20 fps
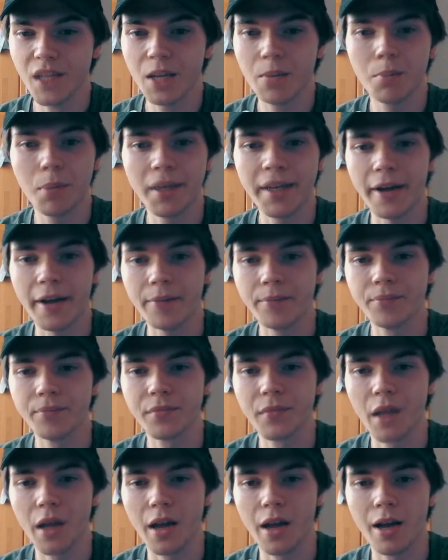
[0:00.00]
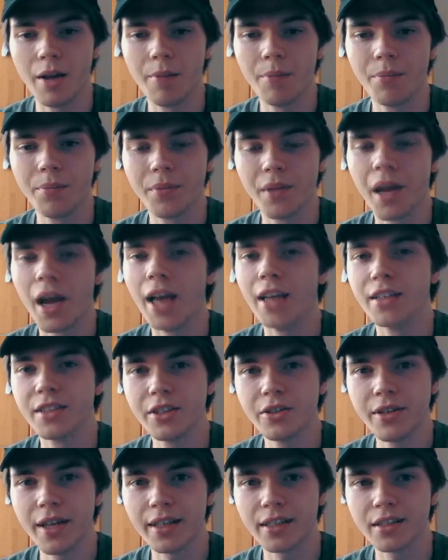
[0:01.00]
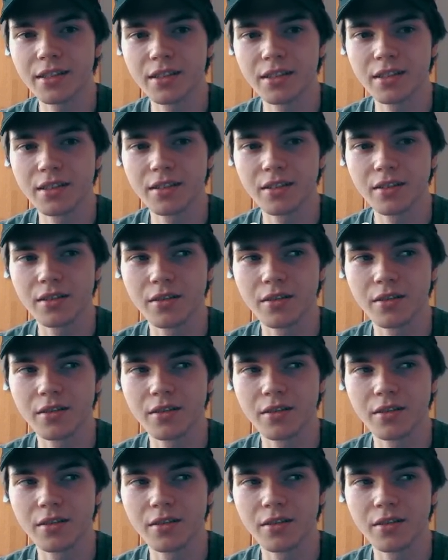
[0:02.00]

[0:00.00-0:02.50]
But yeah, um, I see you next.